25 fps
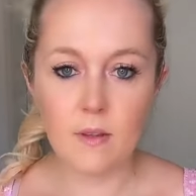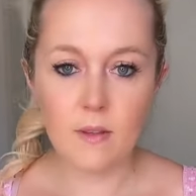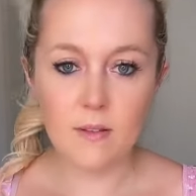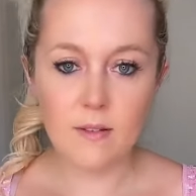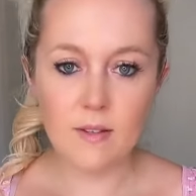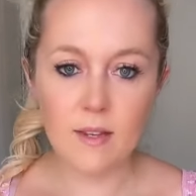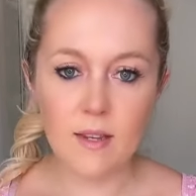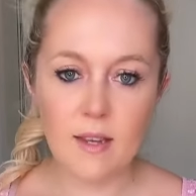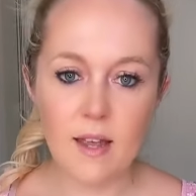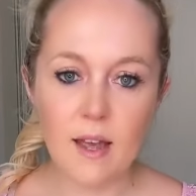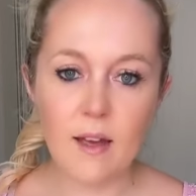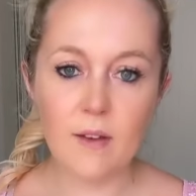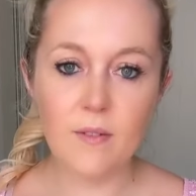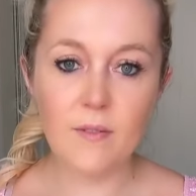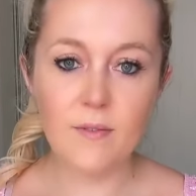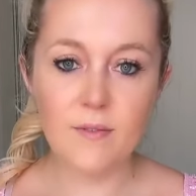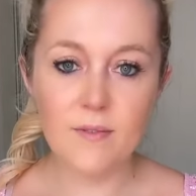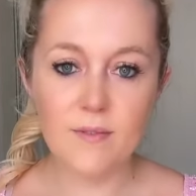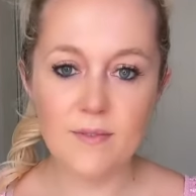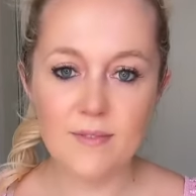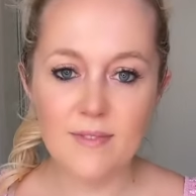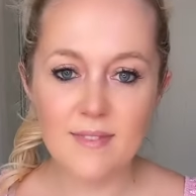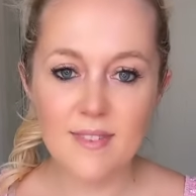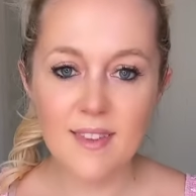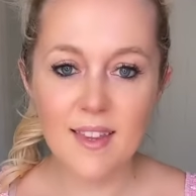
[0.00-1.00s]
So, yeah.
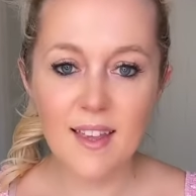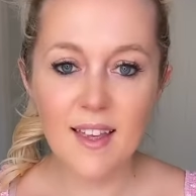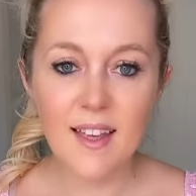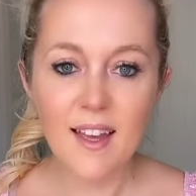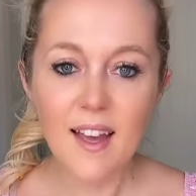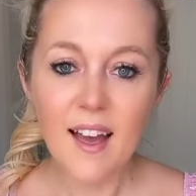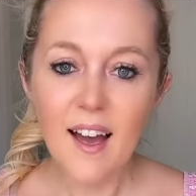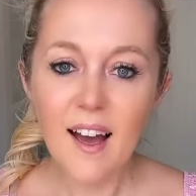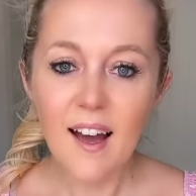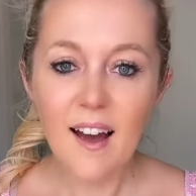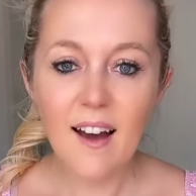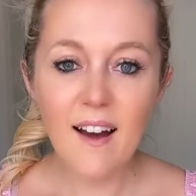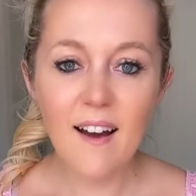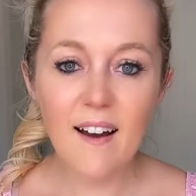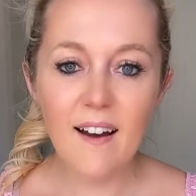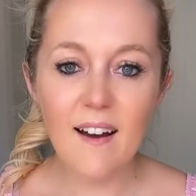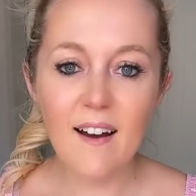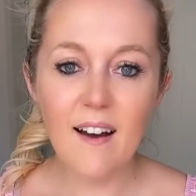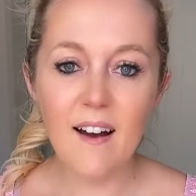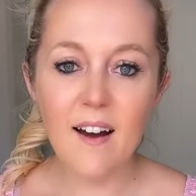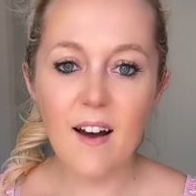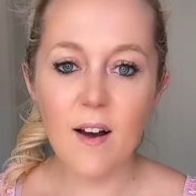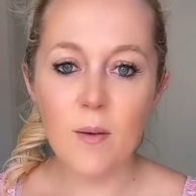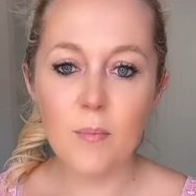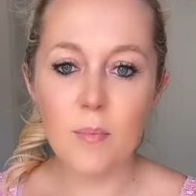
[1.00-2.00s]

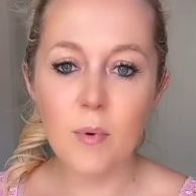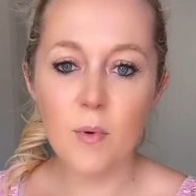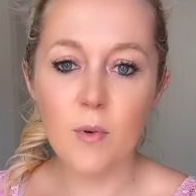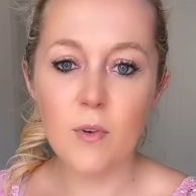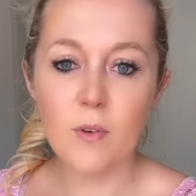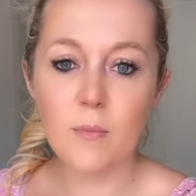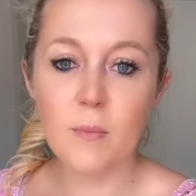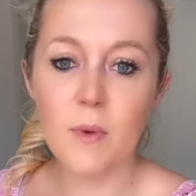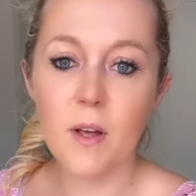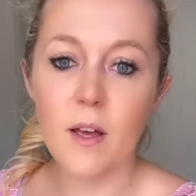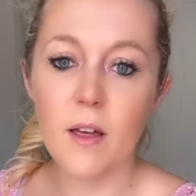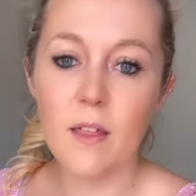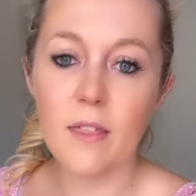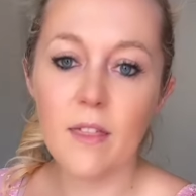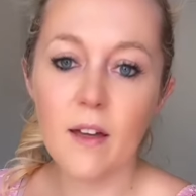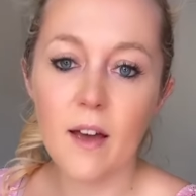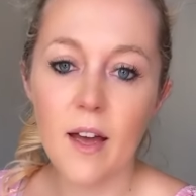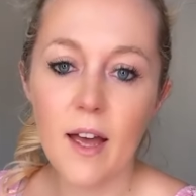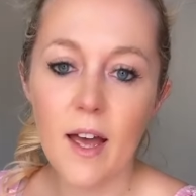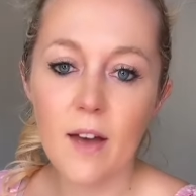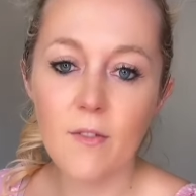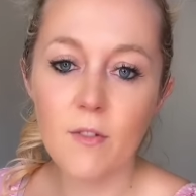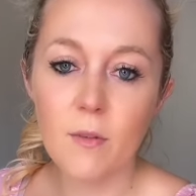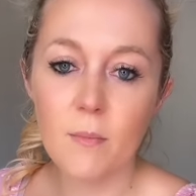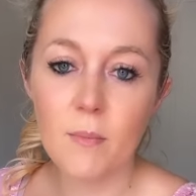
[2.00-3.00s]
Ah, Bournemouth. I
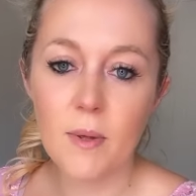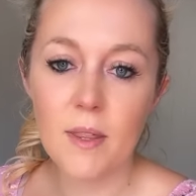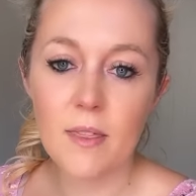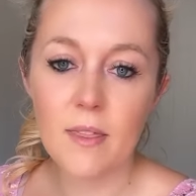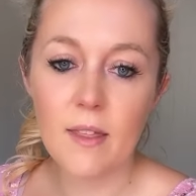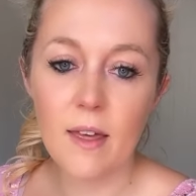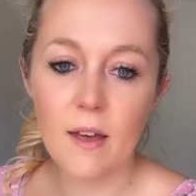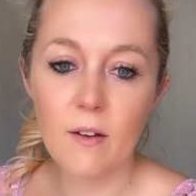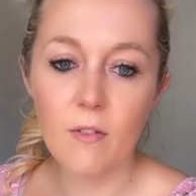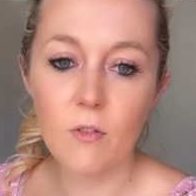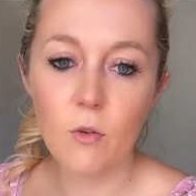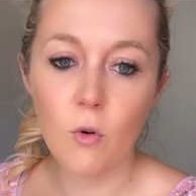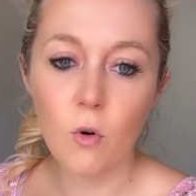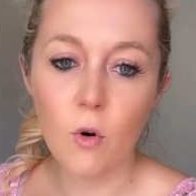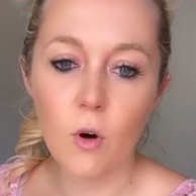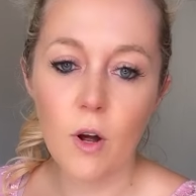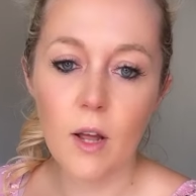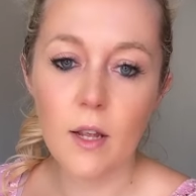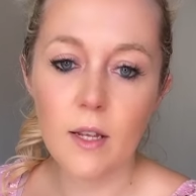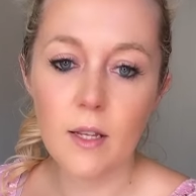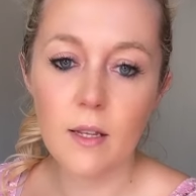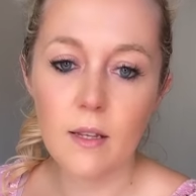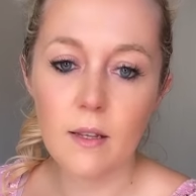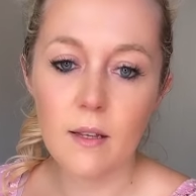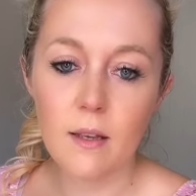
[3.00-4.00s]
haven't been there for
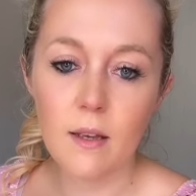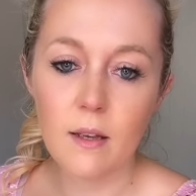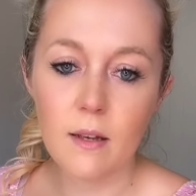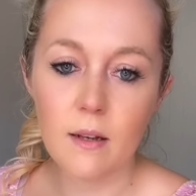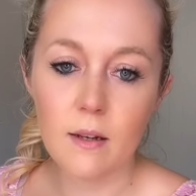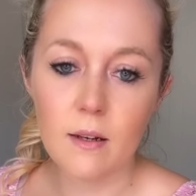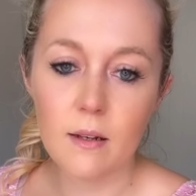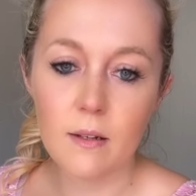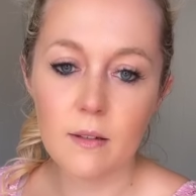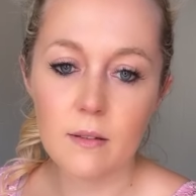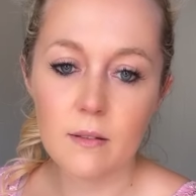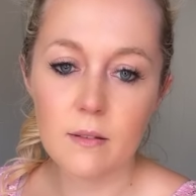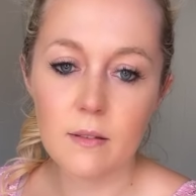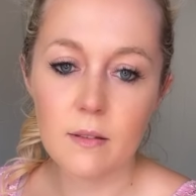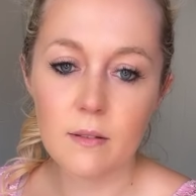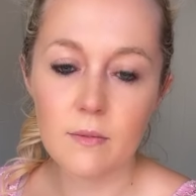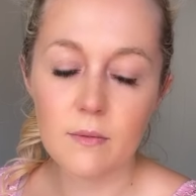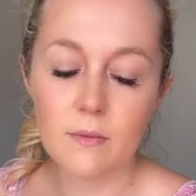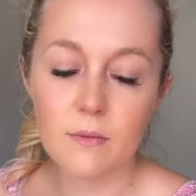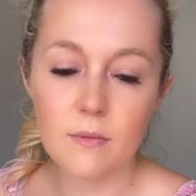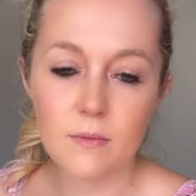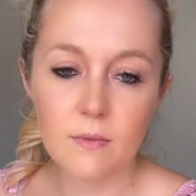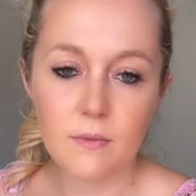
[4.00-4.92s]
years.